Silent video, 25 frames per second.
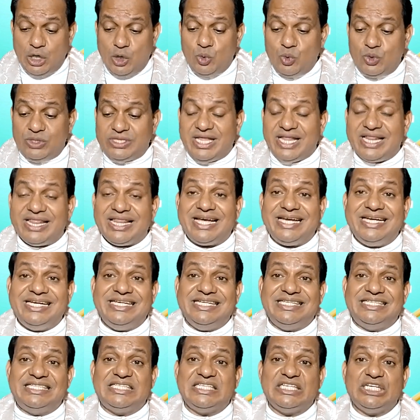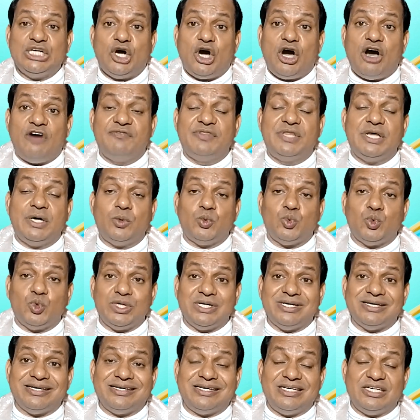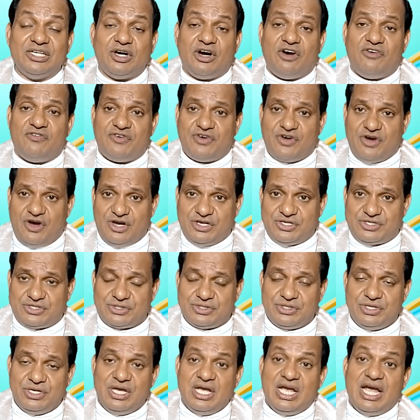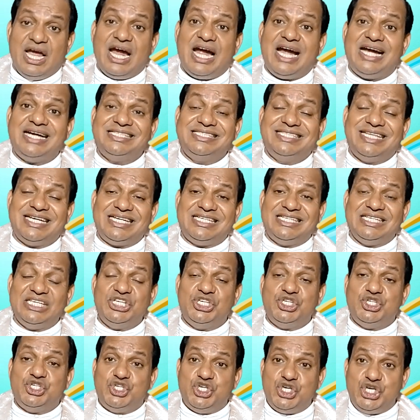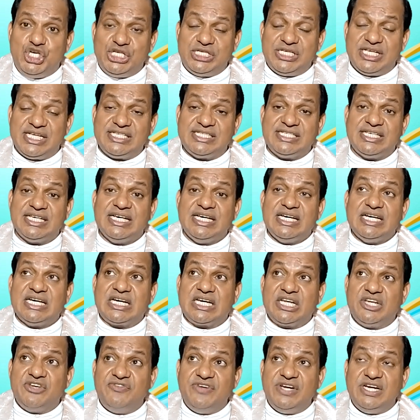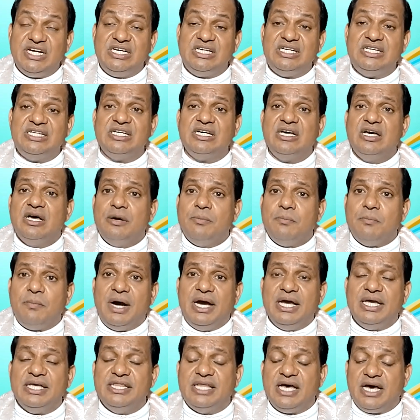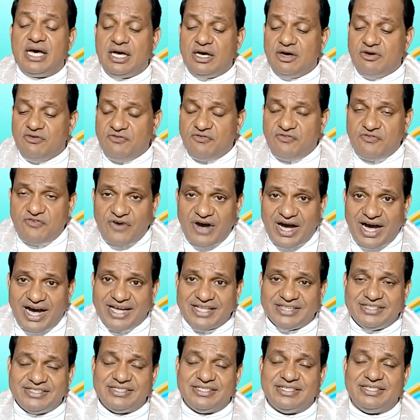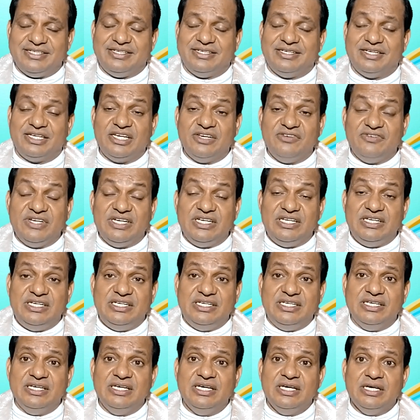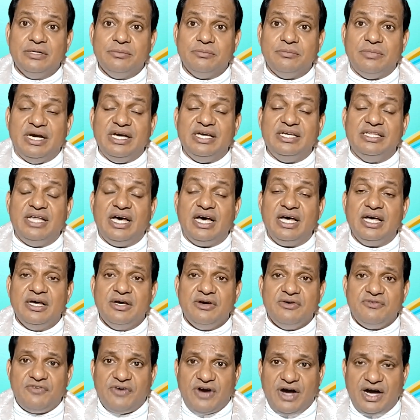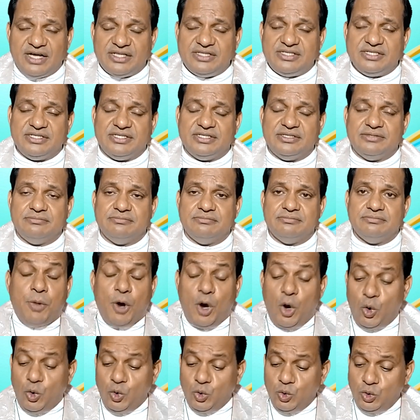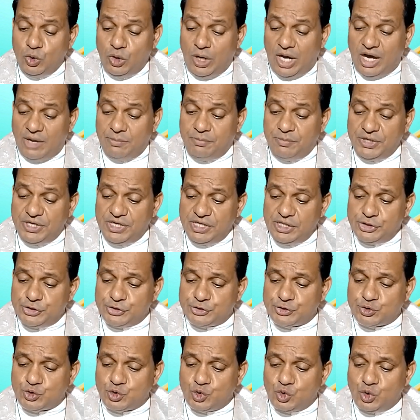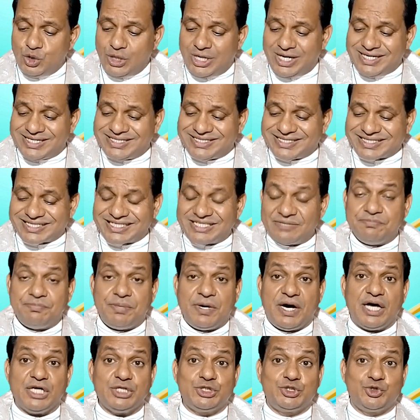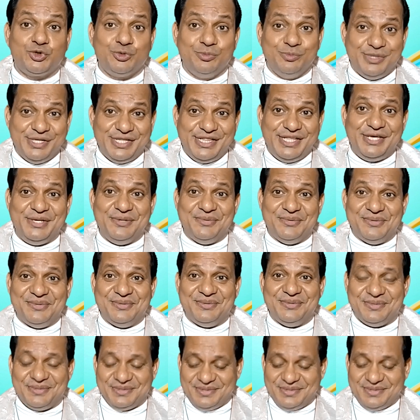with the light of the Word of God, and that he, Jesus, revealed by the Father, revealed by the Father. Paul appeals to Agrippa to believe